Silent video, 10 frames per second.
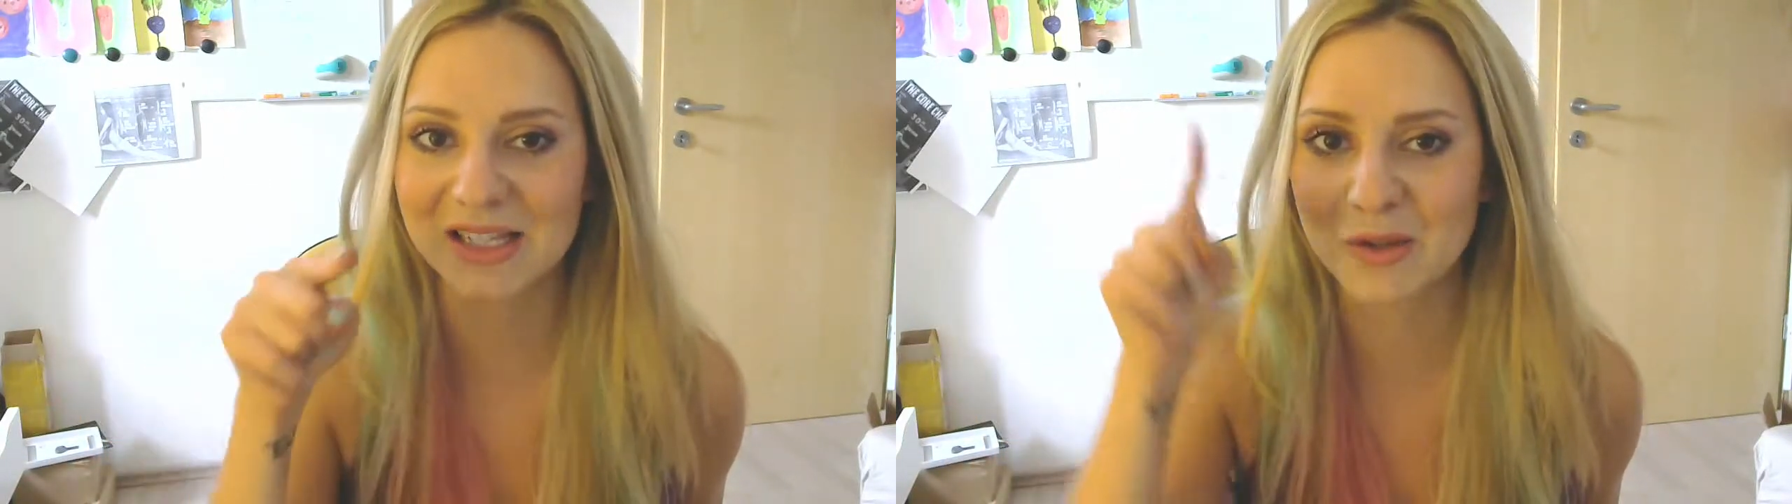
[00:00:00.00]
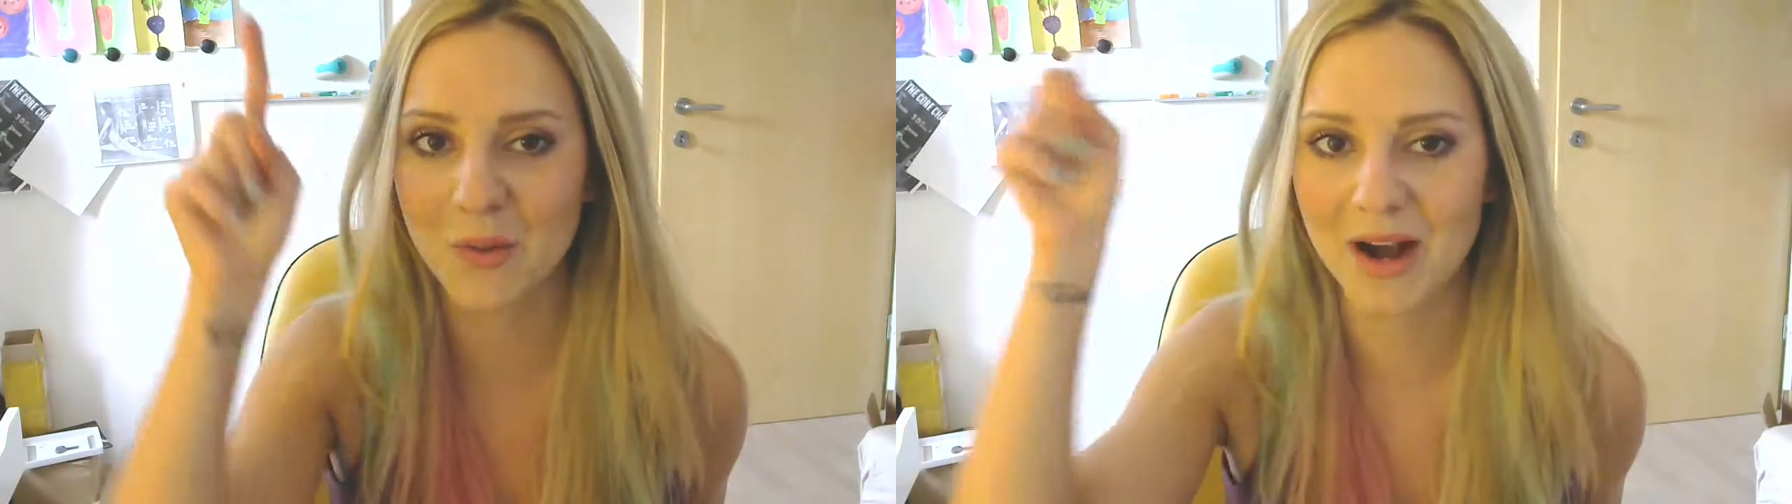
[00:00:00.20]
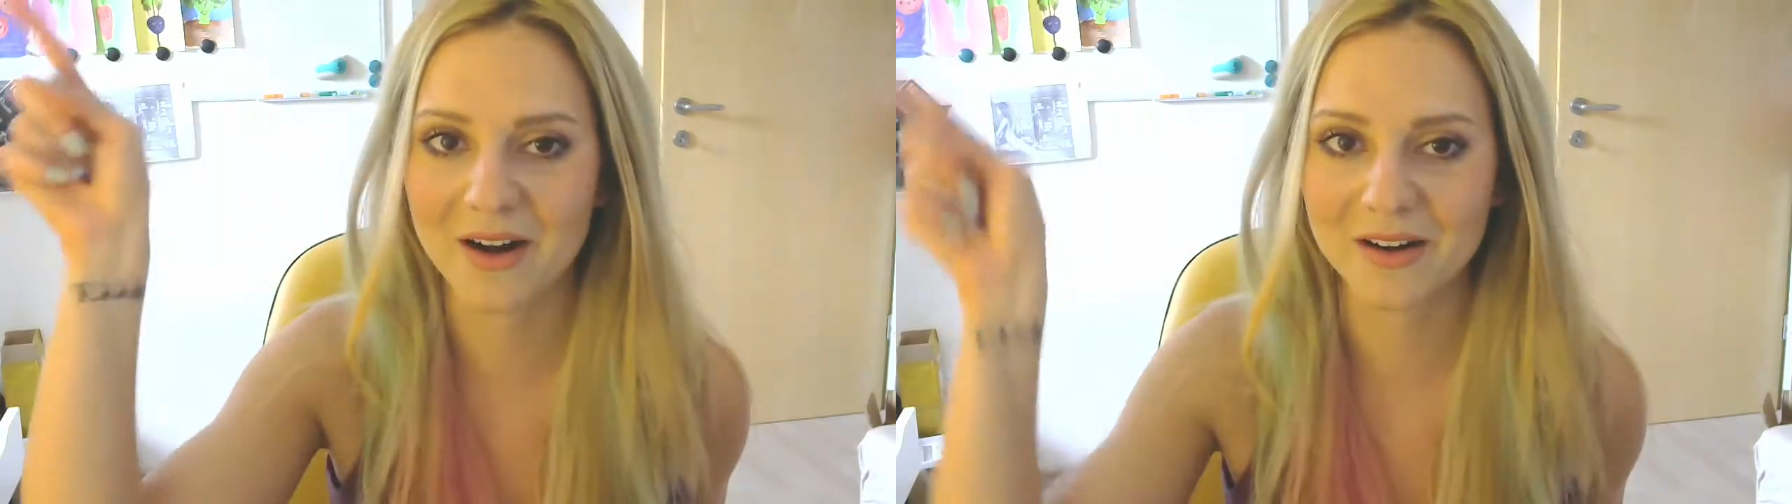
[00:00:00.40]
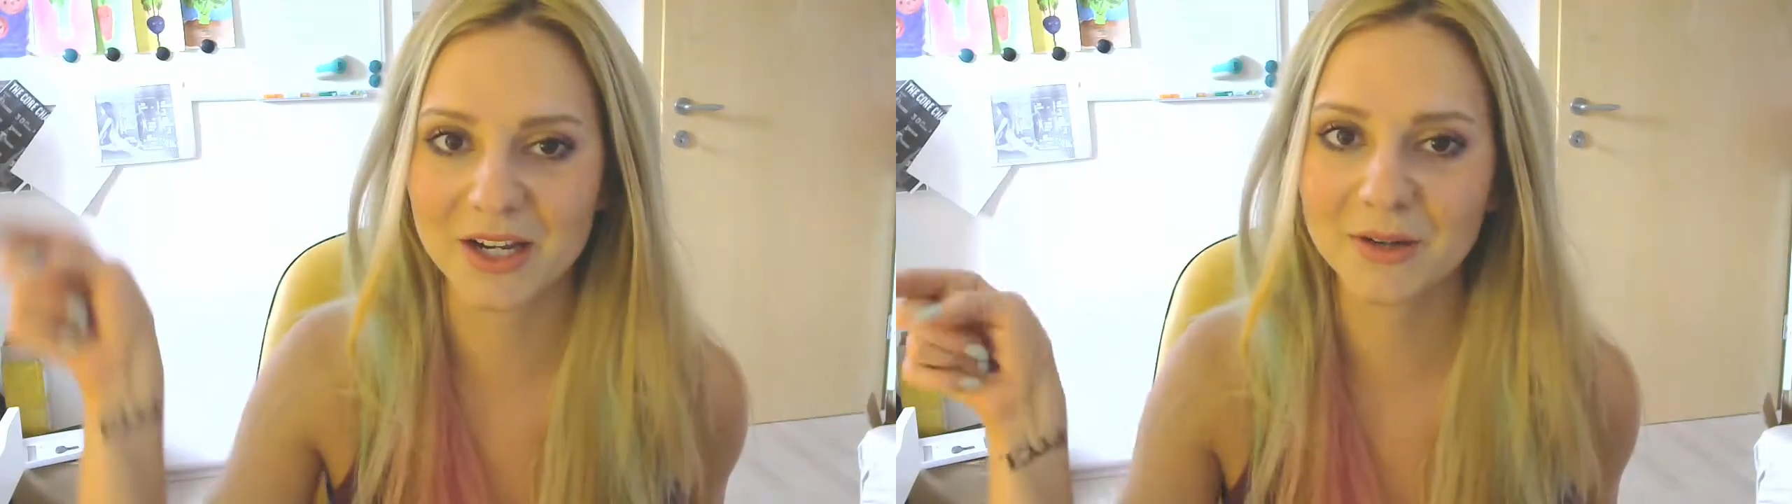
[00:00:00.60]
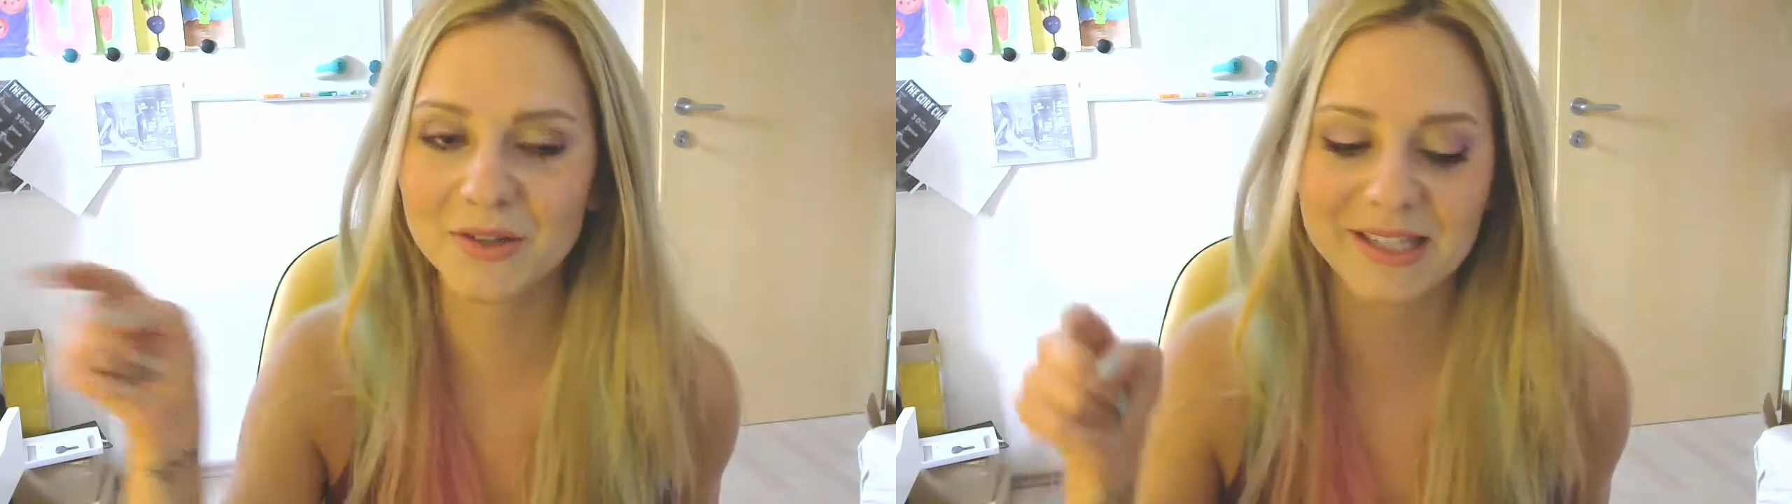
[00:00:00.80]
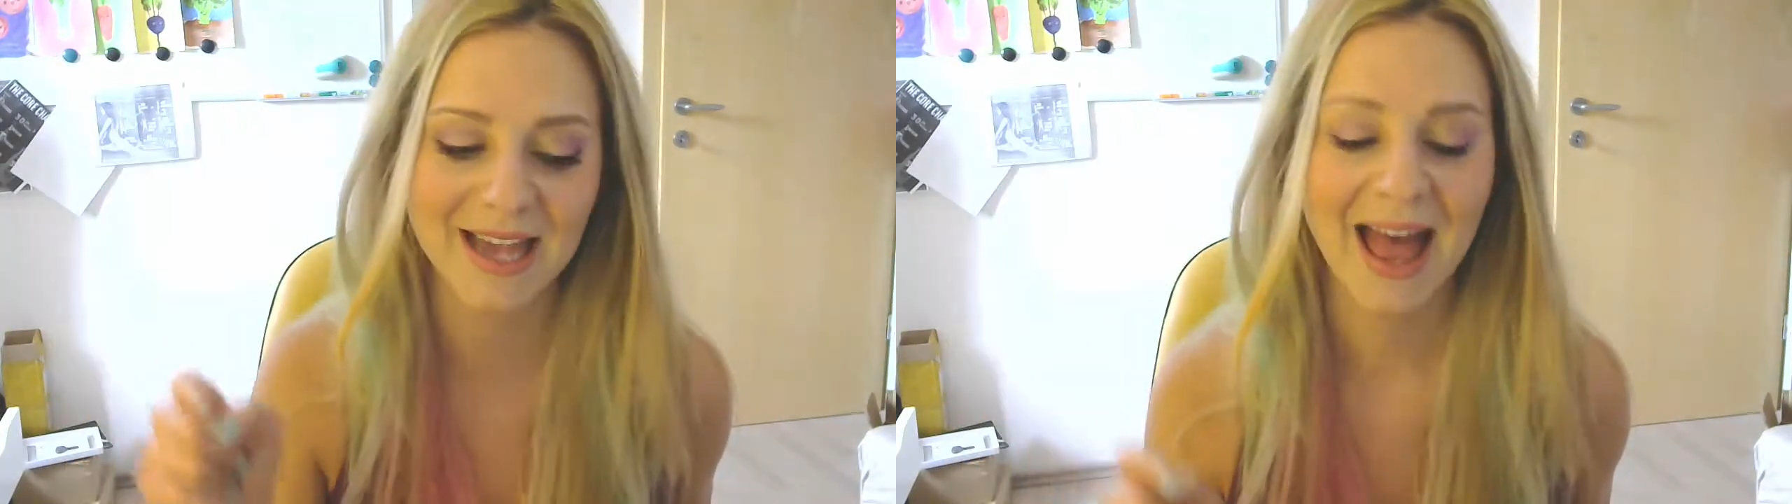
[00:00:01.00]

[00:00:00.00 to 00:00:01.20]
square note,